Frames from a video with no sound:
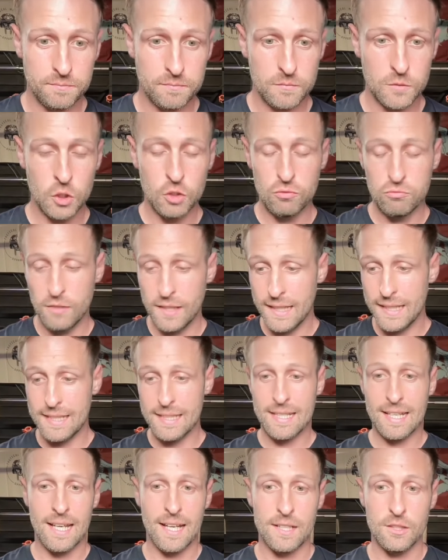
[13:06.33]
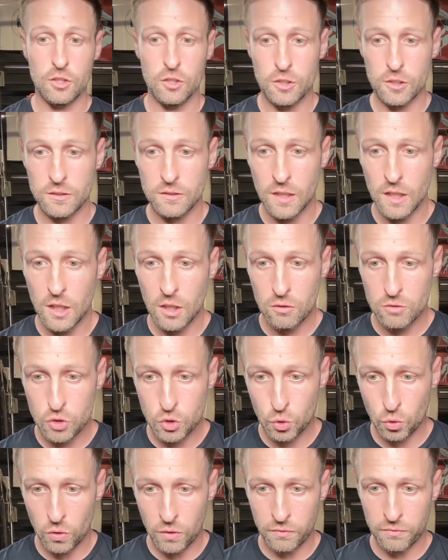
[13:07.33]
You really can. You can
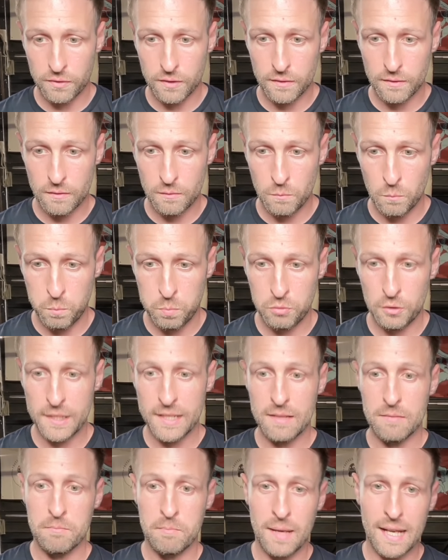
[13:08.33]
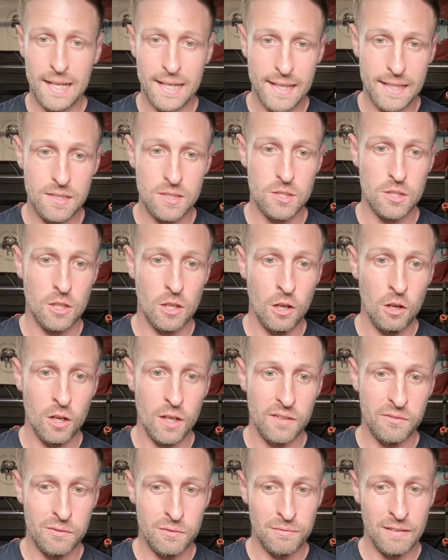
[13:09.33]
sort of bring it back into your
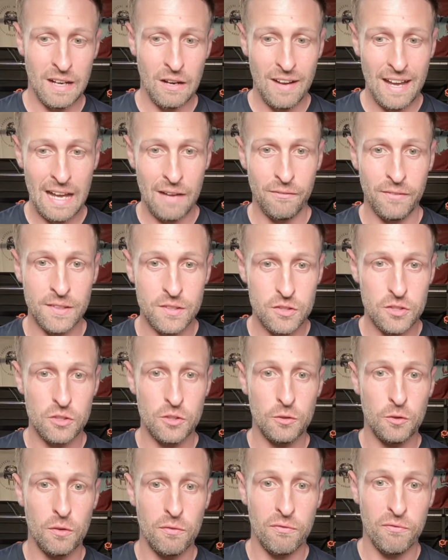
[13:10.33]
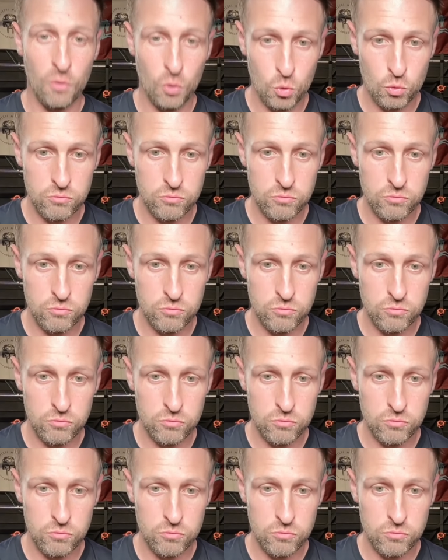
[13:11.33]
life without having to do the full